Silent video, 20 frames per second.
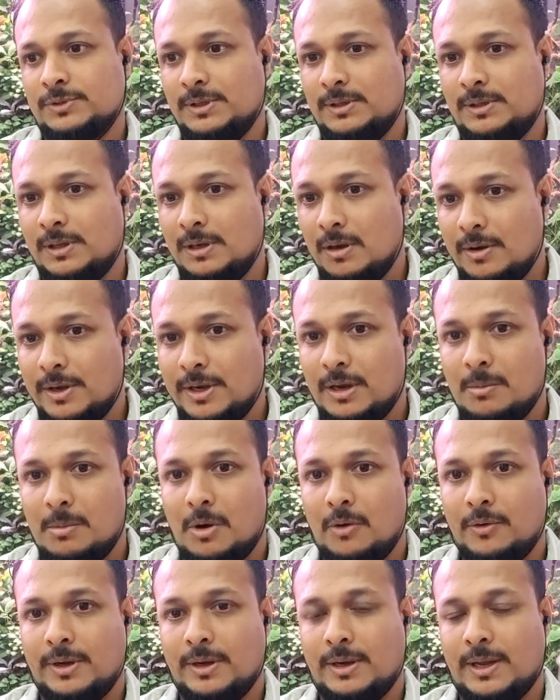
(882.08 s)
since learning
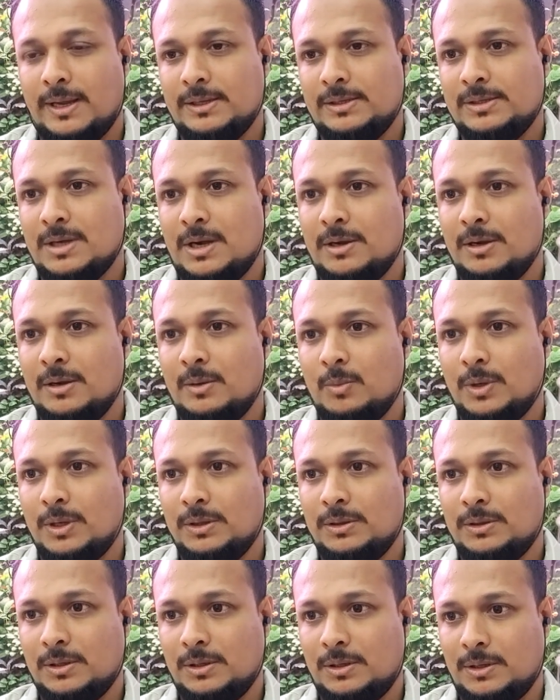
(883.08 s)
about it, I started
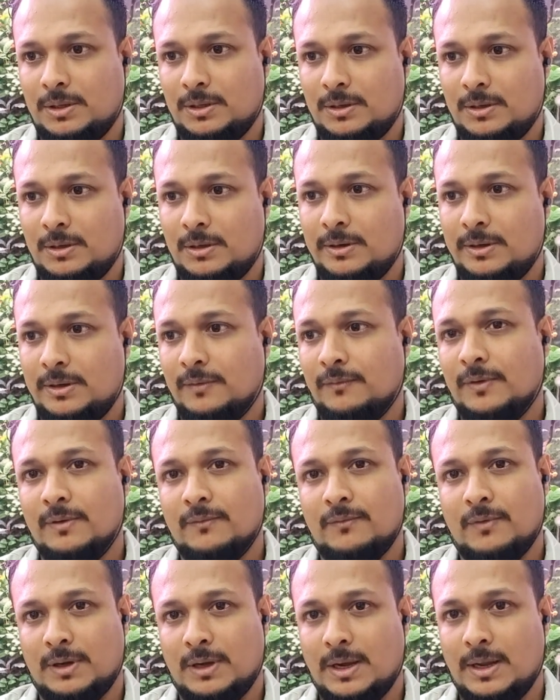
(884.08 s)
with
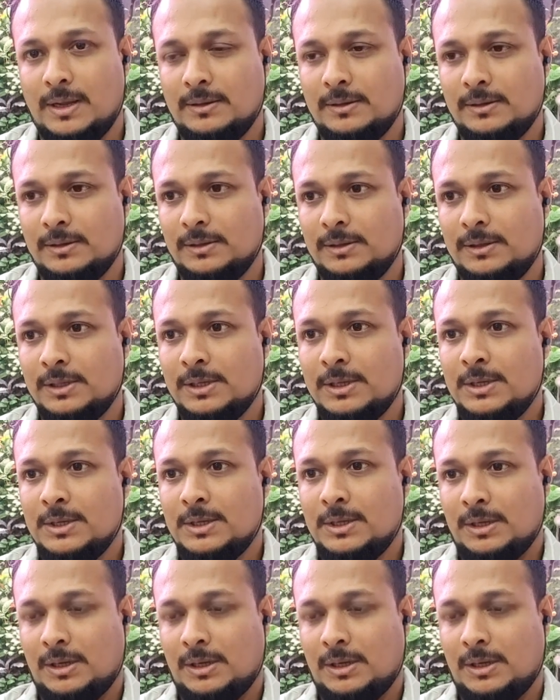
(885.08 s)
different fertilizers.